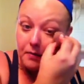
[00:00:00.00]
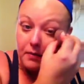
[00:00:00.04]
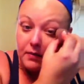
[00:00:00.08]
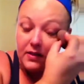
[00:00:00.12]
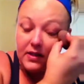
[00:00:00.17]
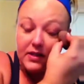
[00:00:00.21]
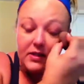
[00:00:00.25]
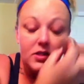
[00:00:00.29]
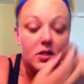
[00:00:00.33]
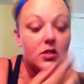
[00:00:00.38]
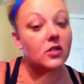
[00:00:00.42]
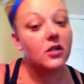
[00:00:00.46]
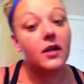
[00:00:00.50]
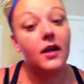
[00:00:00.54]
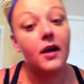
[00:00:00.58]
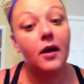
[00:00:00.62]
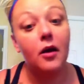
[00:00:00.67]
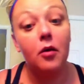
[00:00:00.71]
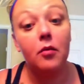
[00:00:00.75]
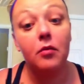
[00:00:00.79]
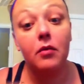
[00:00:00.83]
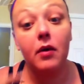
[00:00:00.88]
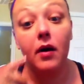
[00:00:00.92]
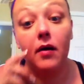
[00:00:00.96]
That's just going to
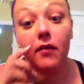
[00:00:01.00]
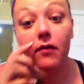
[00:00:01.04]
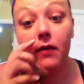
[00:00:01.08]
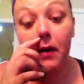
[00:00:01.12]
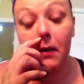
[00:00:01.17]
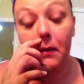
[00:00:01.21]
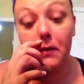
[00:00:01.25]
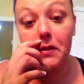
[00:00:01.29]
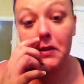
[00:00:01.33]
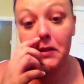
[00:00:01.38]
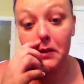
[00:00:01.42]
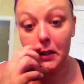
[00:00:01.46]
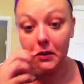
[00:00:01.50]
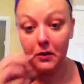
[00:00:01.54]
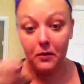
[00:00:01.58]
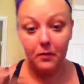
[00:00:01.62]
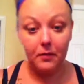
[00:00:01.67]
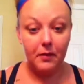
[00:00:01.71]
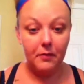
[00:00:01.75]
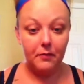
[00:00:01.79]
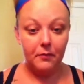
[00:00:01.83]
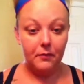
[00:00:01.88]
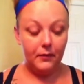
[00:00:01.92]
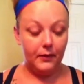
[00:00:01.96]
help cover up just a little
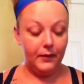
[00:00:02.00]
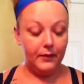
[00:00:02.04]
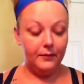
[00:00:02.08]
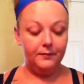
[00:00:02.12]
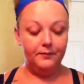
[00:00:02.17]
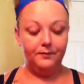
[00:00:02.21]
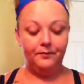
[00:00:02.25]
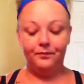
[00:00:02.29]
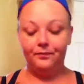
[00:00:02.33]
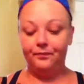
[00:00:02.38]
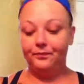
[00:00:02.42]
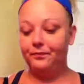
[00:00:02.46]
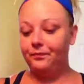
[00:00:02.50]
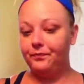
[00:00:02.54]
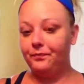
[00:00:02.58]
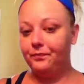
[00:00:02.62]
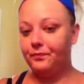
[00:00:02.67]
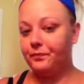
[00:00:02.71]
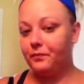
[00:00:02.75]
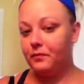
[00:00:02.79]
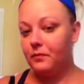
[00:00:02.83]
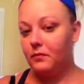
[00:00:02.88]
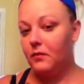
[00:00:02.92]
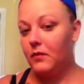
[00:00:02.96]
bit more.
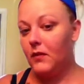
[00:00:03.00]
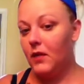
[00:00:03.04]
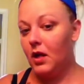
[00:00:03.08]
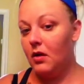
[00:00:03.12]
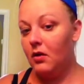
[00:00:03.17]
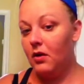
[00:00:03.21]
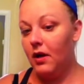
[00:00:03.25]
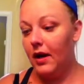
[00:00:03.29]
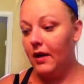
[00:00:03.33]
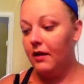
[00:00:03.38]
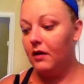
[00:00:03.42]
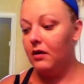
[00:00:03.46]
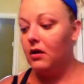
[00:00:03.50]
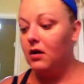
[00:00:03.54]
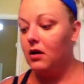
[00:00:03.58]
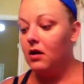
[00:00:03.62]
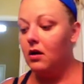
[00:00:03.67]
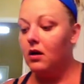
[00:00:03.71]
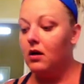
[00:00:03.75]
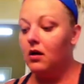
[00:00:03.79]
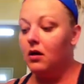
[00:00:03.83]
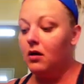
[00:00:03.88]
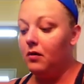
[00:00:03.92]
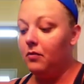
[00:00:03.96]
Okay,
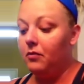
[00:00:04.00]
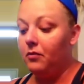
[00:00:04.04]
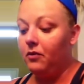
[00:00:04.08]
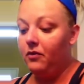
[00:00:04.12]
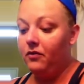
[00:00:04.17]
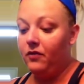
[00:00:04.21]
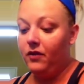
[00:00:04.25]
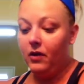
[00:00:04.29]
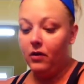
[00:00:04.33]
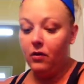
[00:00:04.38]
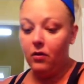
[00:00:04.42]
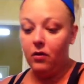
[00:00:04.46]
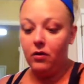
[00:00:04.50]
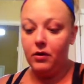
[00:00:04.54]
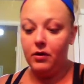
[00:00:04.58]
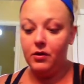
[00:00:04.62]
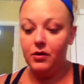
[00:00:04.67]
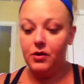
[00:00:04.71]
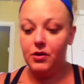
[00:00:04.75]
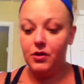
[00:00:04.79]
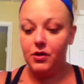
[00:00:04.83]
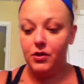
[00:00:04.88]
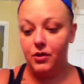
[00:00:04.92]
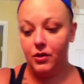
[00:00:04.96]
moving
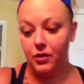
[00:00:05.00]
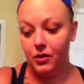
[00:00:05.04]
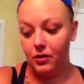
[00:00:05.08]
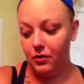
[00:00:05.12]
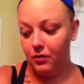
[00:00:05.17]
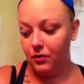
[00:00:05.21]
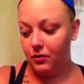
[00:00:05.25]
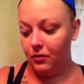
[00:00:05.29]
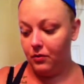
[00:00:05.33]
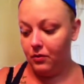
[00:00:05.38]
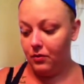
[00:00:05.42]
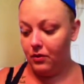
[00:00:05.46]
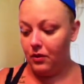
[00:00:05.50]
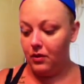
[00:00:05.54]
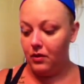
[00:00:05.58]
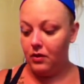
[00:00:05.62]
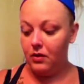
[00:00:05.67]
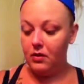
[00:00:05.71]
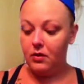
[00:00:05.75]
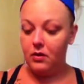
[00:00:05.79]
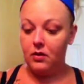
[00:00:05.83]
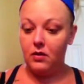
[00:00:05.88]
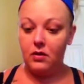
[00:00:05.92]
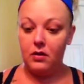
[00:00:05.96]
on to
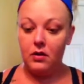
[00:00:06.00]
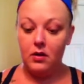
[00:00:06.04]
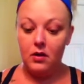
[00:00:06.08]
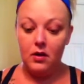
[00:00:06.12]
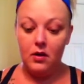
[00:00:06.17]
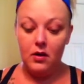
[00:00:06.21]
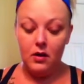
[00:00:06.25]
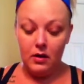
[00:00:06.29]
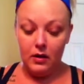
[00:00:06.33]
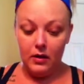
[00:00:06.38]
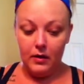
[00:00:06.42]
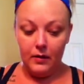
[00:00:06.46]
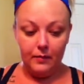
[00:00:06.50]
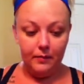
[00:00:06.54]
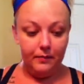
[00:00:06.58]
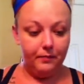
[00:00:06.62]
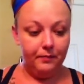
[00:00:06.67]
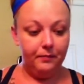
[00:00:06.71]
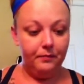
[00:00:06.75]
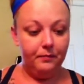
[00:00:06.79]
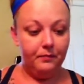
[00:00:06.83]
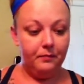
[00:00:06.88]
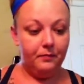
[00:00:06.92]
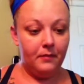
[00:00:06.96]

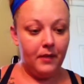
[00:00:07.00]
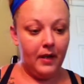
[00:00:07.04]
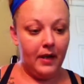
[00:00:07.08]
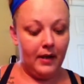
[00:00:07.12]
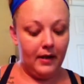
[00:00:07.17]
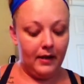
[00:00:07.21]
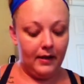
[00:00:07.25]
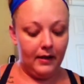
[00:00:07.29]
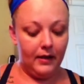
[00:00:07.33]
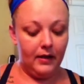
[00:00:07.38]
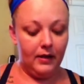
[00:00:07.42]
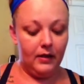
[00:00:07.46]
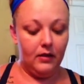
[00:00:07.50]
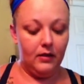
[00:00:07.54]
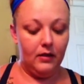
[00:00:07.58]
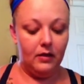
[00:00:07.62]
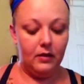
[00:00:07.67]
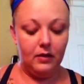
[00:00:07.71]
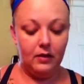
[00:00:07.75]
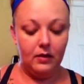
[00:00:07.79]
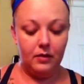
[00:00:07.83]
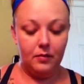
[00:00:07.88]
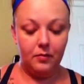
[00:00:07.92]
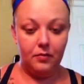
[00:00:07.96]
my
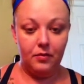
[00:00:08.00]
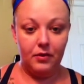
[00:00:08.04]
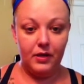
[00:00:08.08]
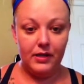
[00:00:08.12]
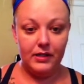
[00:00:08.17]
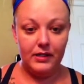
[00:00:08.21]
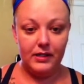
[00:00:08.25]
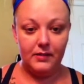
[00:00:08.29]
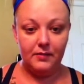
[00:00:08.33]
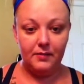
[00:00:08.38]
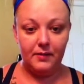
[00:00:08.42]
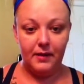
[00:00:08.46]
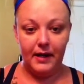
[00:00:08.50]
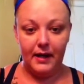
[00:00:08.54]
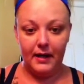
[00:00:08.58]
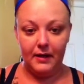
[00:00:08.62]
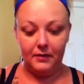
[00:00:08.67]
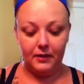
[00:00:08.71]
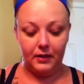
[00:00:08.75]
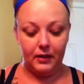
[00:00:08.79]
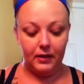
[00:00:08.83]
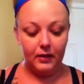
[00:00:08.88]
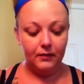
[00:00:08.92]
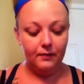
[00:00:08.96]
pressed
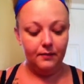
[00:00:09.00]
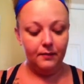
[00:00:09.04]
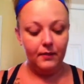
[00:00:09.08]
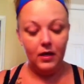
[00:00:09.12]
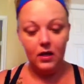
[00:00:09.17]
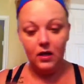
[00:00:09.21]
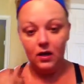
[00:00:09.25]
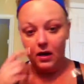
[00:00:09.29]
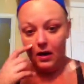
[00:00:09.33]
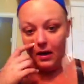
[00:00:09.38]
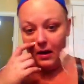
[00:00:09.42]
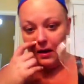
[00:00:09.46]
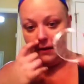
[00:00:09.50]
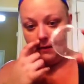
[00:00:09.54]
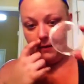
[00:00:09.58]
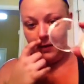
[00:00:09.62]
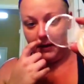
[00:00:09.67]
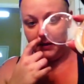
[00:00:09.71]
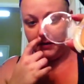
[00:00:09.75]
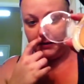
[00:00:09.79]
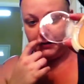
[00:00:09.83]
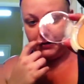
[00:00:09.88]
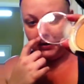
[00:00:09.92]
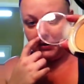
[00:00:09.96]
powder.
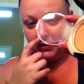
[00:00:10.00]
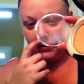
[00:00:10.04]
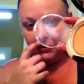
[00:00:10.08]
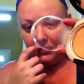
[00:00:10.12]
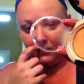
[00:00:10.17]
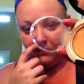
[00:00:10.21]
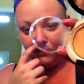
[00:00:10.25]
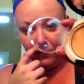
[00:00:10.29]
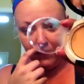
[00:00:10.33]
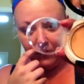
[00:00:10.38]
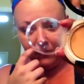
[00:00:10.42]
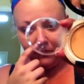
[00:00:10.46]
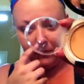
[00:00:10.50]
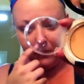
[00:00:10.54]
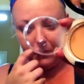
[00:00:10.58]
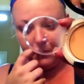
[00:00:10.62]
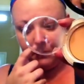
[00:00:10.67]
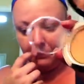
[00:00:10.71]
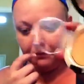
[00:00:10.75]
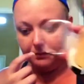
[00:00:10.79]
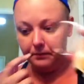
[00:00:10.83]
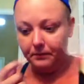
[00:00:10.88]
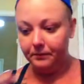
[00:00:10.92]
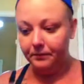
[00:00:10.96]
I also use in Velvet,
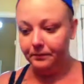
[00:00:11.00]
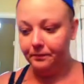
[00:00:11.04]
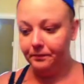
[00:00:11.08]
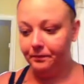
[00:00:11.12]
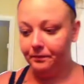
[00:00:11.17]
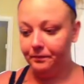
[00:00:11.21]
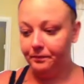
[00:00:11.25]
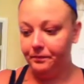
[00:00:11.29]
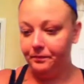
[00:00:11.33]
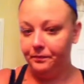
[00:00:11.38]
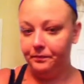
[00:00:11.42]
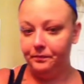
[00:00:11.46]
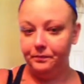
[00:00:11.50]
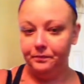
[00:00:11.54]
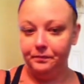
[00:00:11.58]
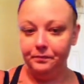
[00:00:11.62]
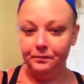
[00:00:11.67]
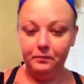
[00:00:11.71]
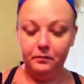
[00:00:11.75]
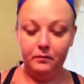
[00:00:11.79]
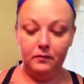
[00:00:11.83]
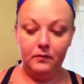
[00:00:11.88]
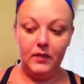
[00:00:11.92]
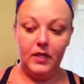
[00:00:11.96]

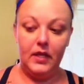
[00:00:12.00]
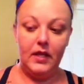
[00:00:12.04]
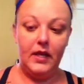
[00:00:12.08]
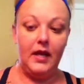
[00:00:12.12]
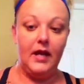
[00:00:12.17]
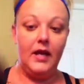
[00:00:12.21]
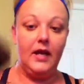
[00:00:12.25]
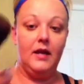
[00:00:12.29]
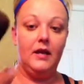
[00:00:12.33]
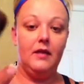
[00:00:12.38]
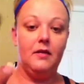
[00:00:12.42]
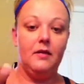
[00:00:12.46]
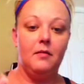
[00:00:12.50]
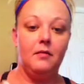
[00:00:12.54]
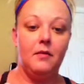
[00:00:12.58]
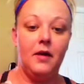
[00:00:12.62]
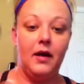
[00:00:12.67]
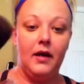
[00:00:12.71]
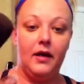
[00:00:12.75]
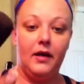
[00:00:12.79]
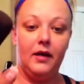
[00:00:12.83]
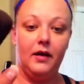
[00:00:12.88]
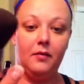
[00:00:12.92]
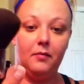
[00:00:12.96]
and
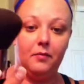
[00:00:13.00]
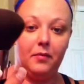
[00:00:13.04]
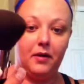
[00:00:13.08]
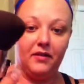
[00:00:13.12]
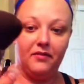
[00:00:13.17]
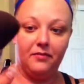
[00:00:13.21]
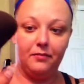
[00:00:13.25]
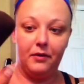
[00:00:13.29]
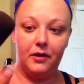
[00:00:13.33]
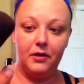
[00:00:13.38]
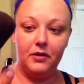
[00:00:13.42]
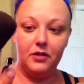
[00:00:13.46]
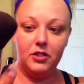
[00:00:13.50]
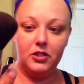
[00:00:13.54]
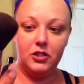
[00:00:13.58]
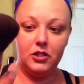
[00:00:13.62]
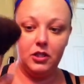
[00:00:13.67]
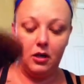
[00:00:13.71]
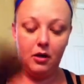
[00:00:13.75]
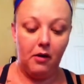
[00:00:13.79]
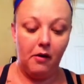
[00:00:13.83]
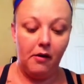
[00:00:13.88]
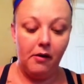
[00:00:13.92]
my puff brush.